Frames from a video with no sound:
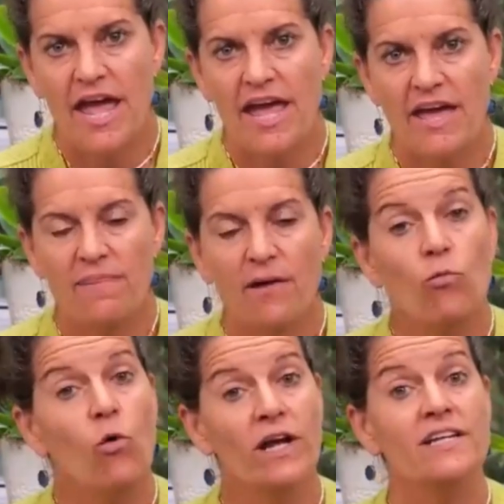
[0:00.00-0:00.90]
And
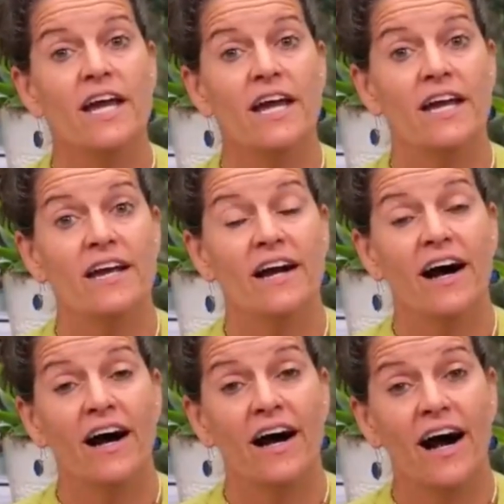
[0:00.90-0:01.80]
then one day,
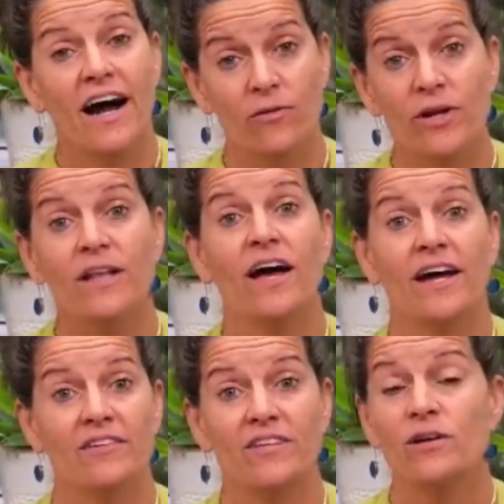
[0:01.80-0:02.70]
I
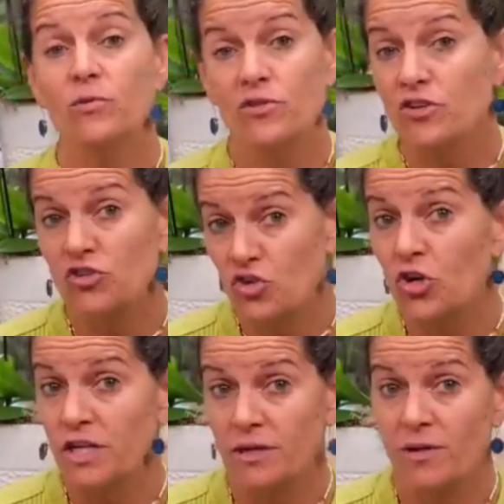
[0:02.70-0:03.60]
realized that it was
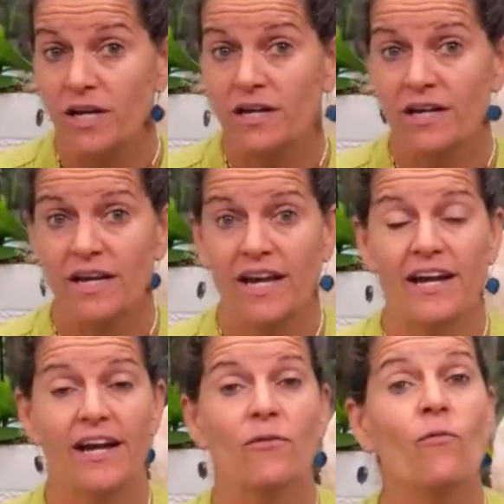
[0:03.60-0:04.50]
controlling me,
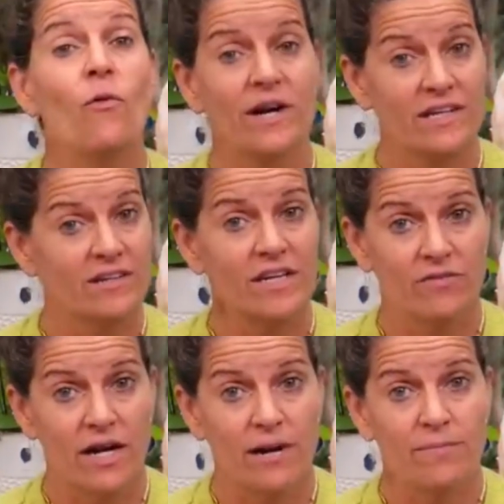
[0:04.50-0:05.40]
and I wanted to
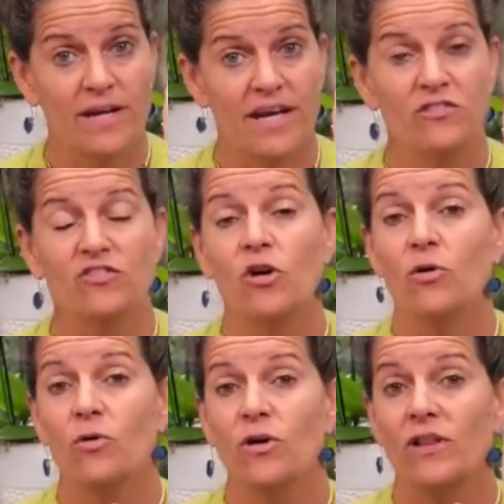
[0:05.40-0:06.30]
give it up. And
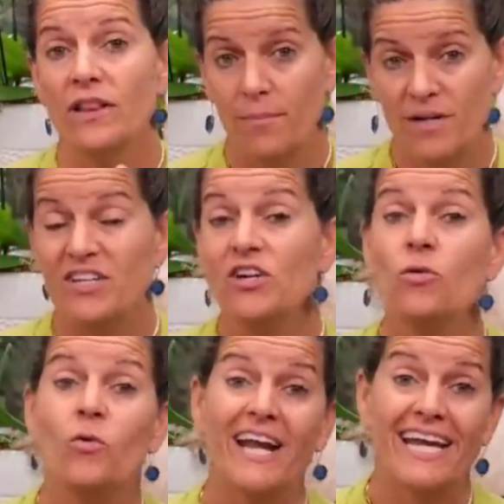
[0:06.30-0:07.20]
so let me tell
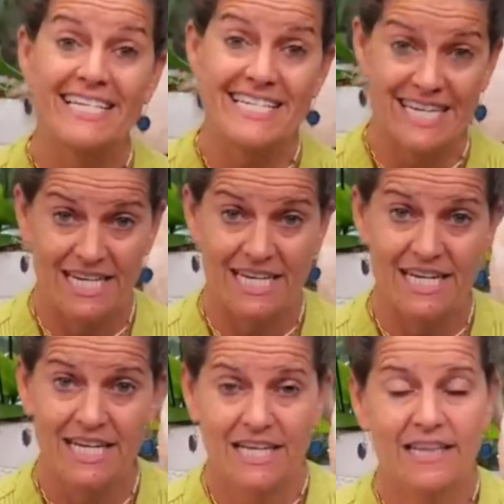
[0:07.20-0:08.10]
you what I
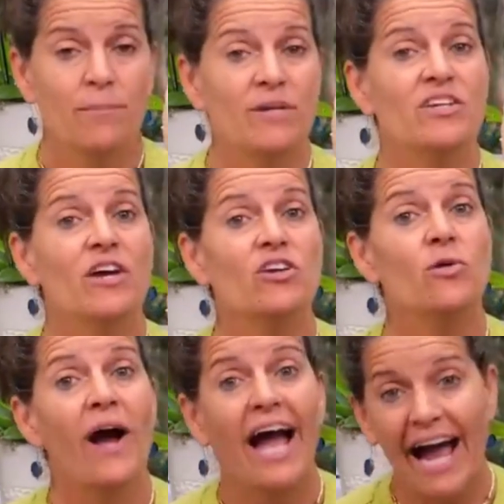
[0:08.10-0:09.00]
did, and let me tell
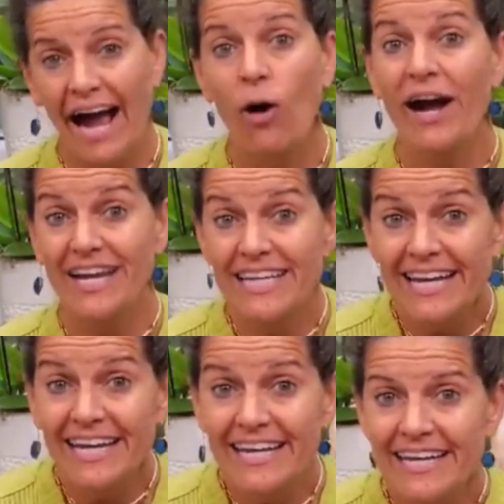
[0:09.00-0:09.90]
you how I
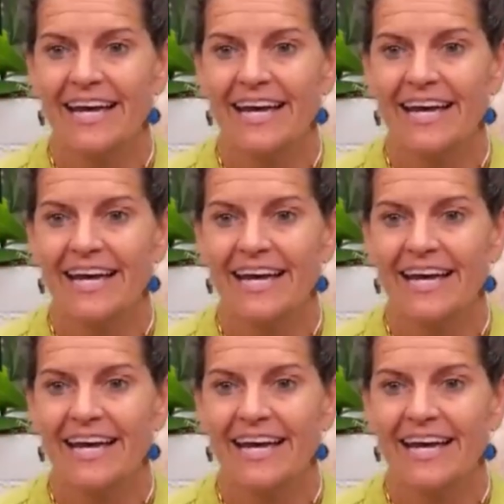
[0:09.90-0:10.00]
did it,